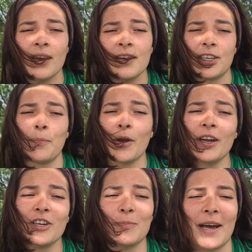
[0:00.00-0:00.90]
Separate
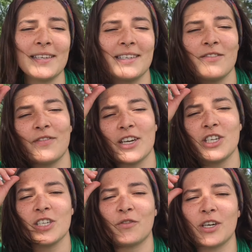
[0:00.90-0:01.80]
your spices and
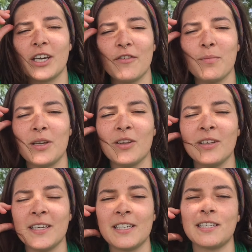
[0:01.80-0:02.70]
veggies for a given meal
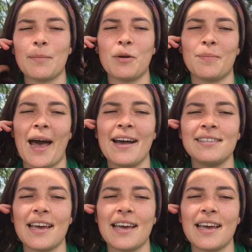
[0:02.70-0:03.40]
into separate bags